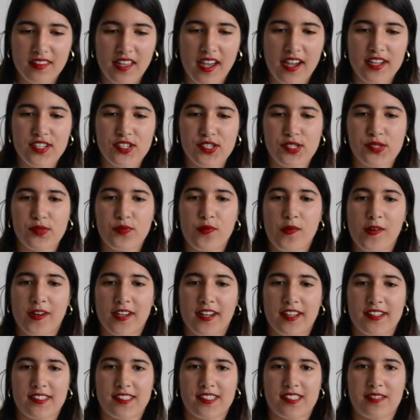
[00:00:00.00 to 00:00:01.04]
I just
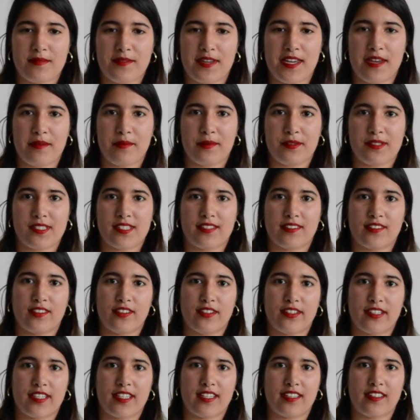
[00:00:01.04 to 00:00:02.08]
want us to be able to
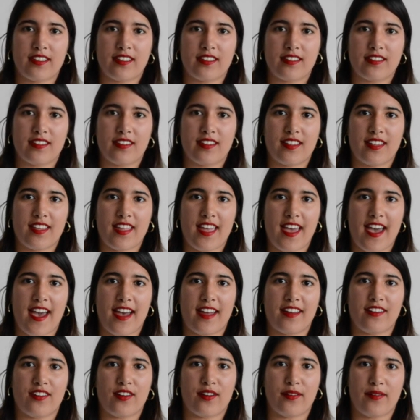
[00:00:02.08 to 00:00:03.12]
look
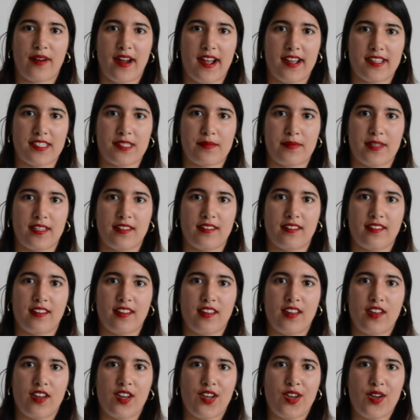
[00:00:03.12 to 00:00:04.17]
at harassment
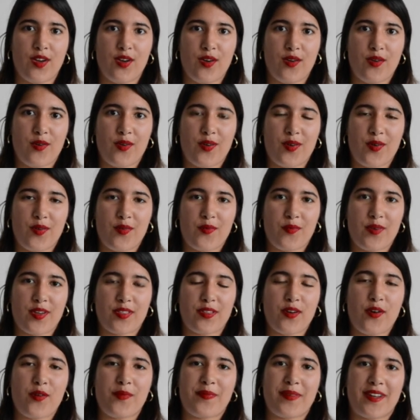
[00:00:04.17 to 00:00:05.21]

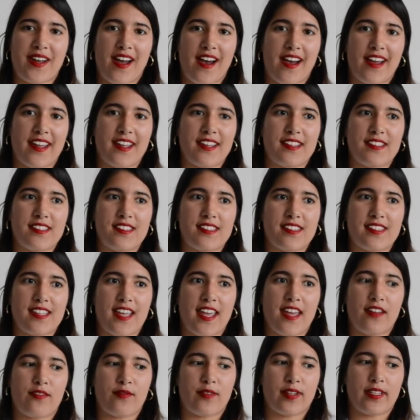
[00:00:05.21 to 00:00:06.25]
with open eyes
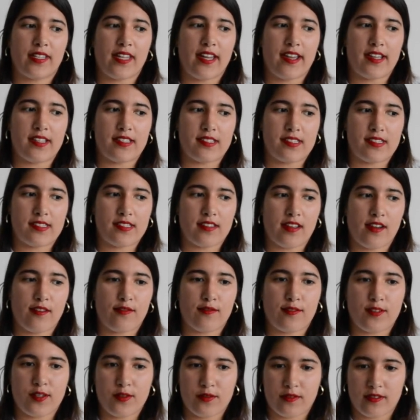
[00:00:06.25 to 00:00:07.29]
and realize a
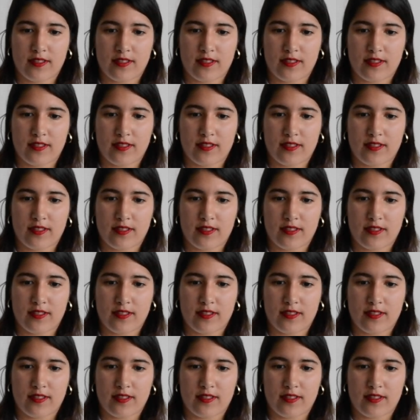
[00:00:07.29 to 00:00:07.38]
few